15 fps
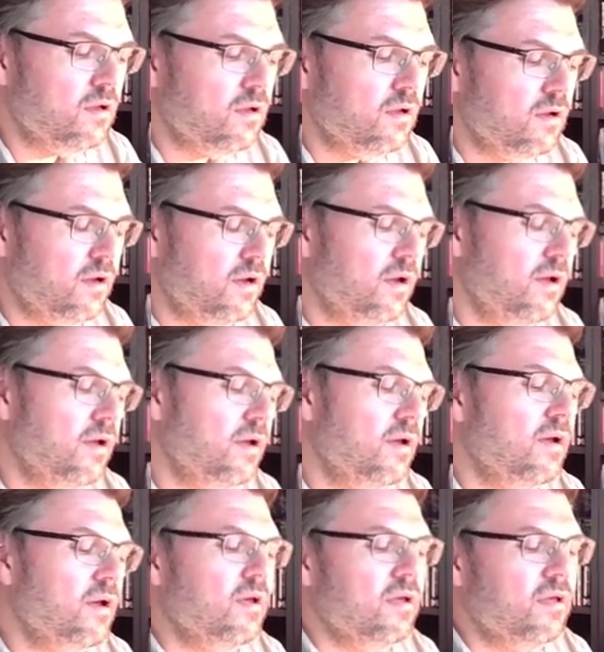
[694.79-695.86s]
Huh?
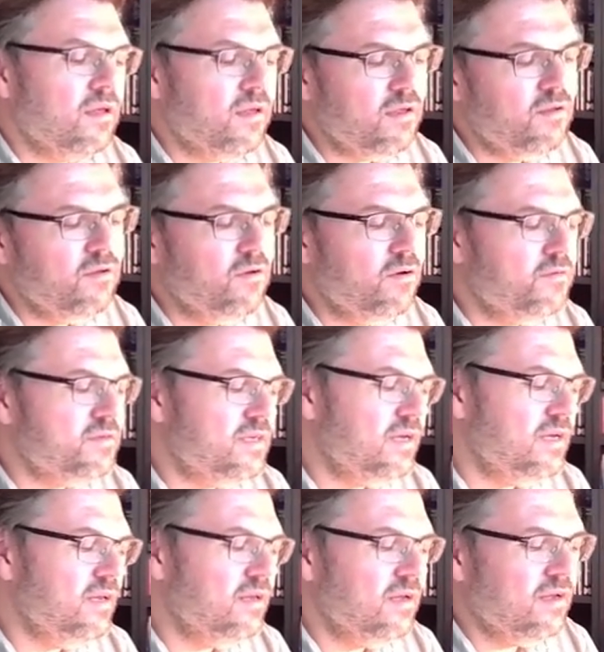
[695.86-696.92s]
You have
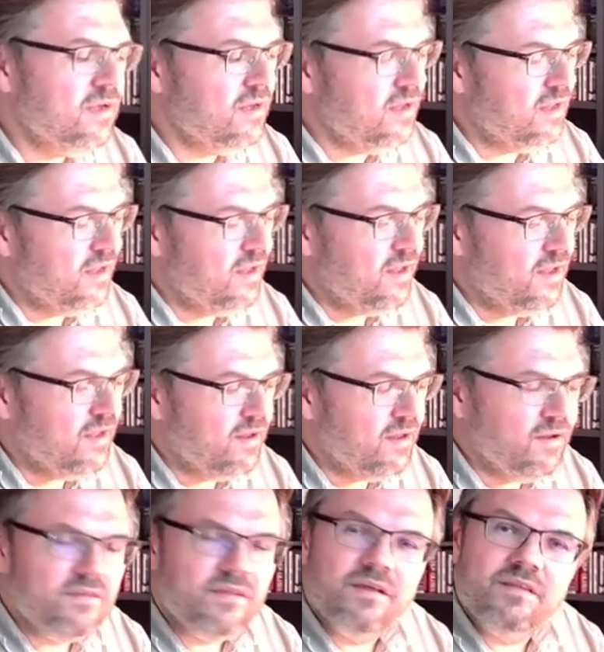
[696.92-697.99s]
seen
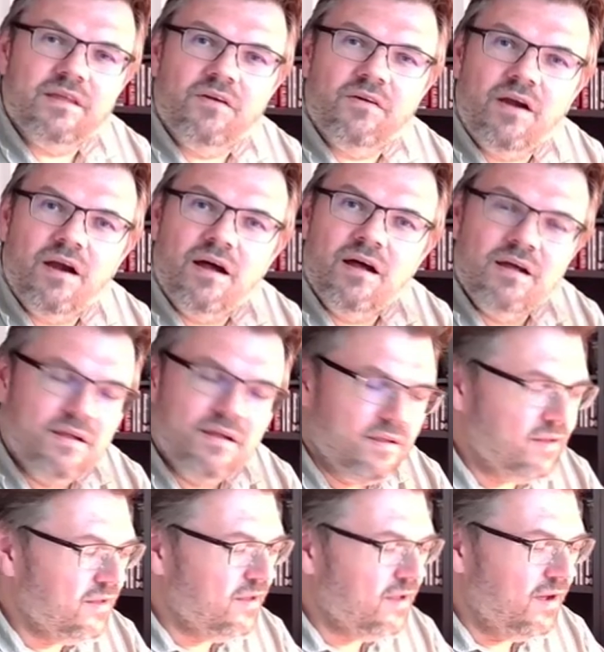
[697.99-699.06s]
that there are
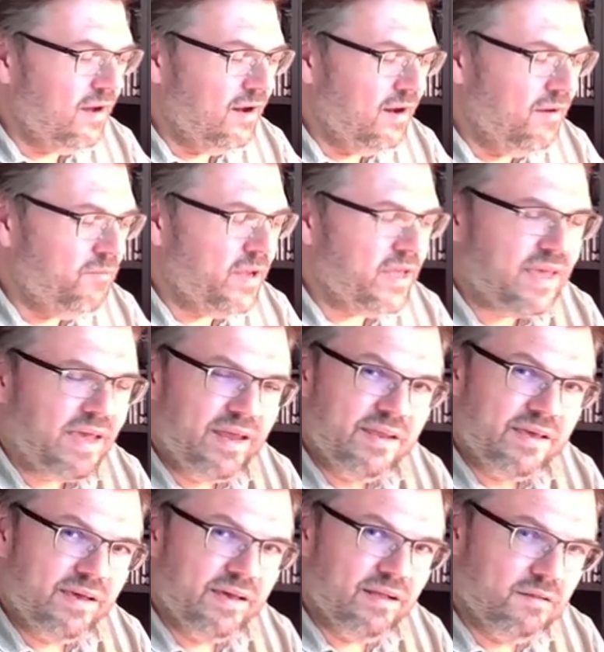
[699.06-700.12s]
uh,
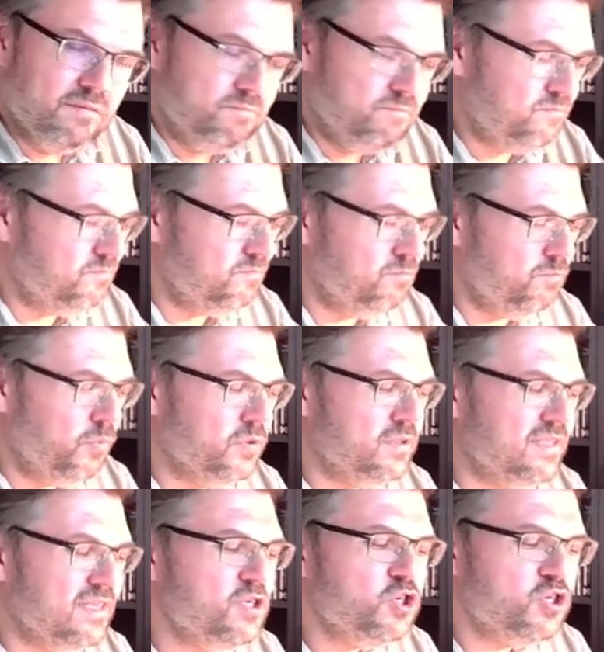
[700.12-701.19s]
mechanical
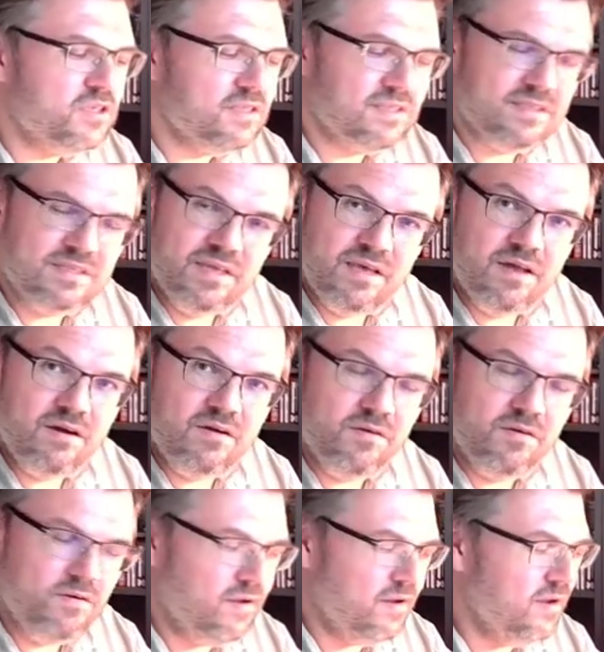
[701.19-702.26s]
positions there.
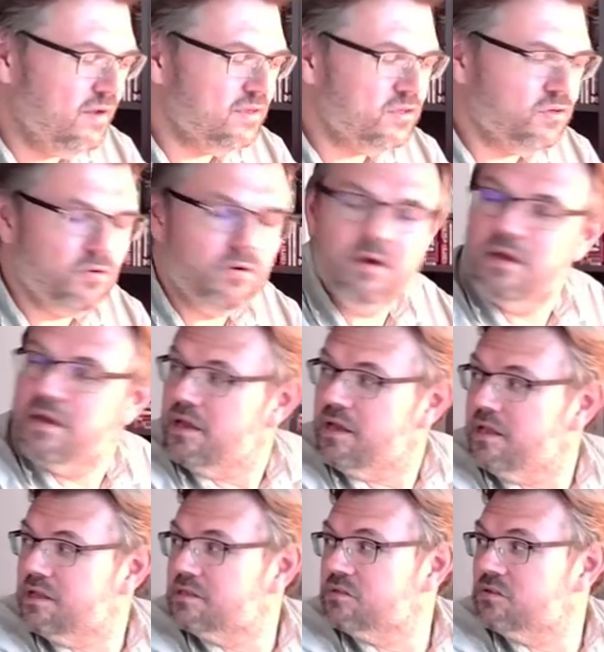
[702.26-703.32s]
Yeah? So it
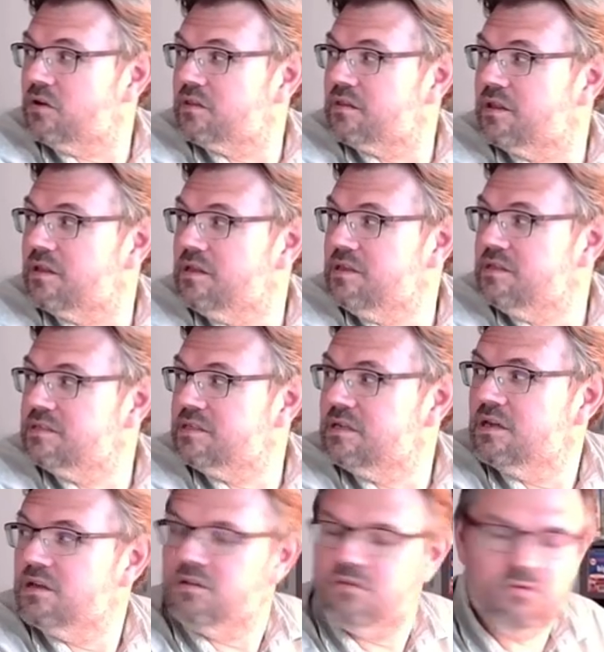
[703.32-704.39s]
is not that easy
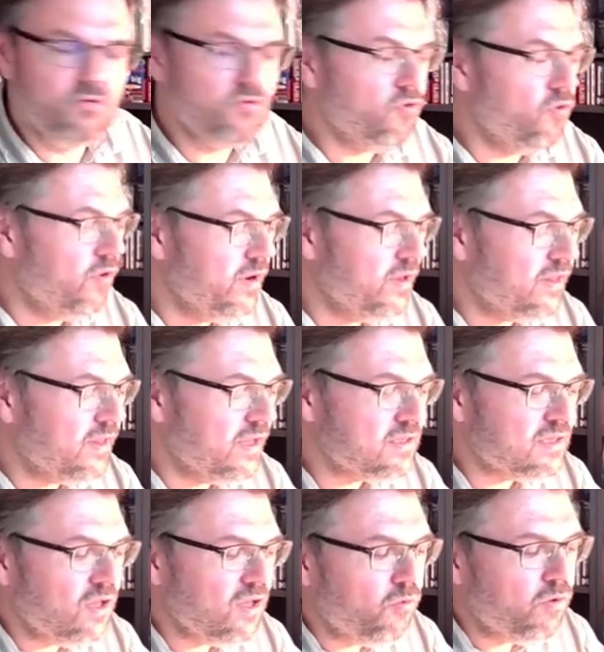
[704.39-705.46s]
to turn it that
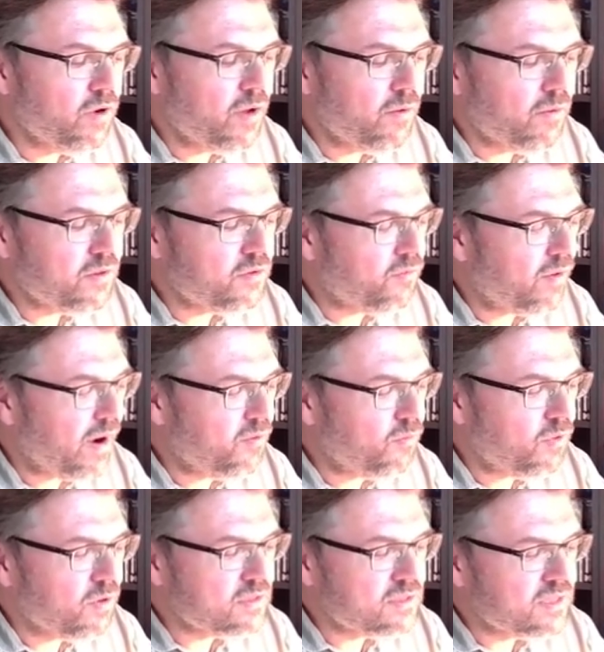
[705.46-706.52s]
slowly. I will try it
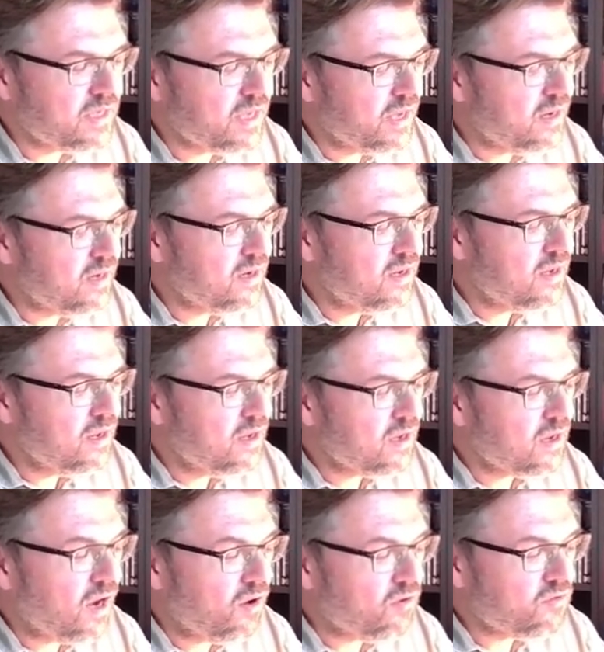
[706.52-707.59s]
once again,
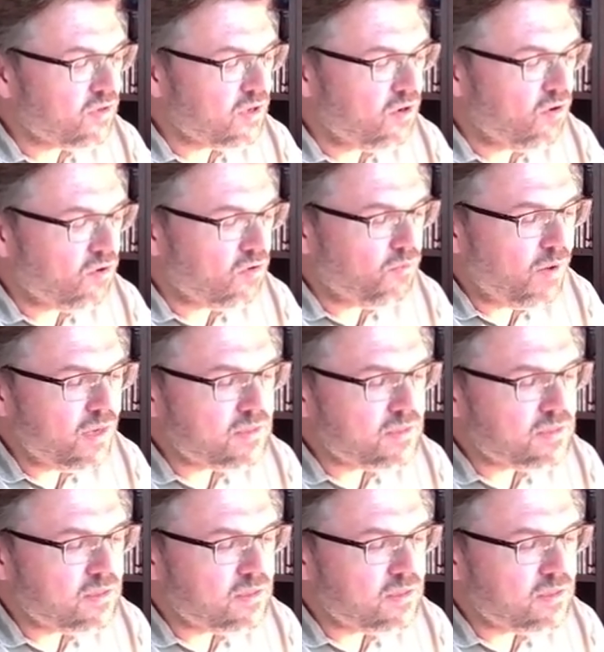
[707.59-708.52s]
counterclockwise.